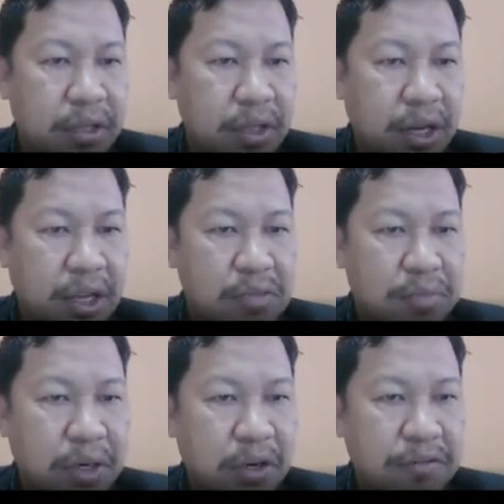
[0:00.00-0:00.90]
The last
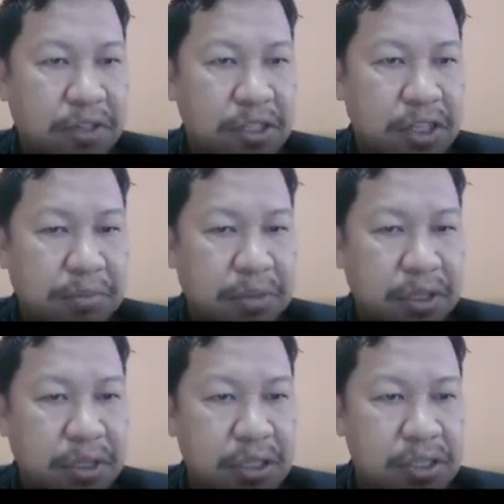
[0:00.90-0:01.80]
part of this chapter
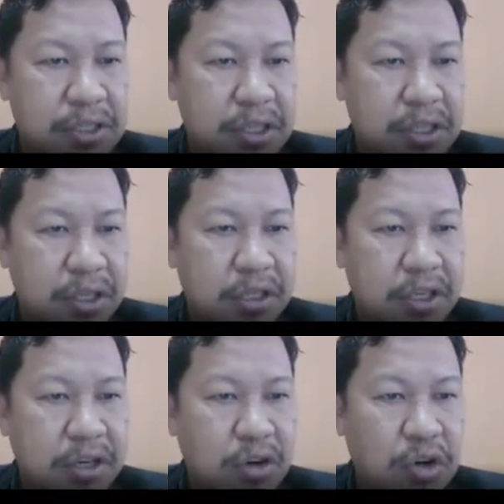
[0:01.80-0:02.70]
is
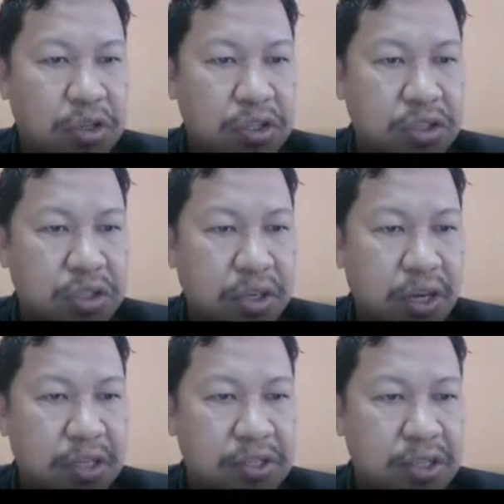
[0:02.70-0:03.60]
the noise
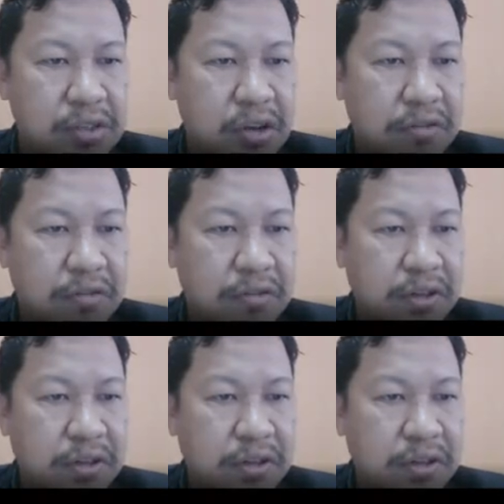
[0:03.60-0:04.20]
analysis of